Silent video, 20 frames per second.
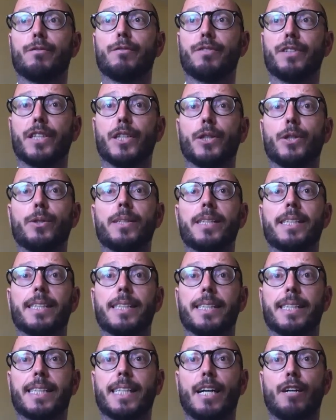views,
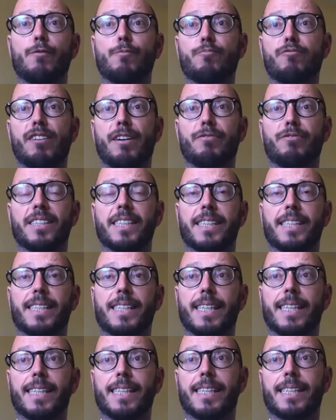and
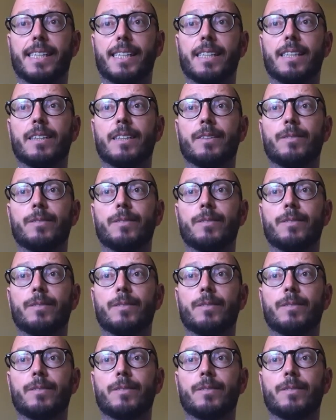self-preferences.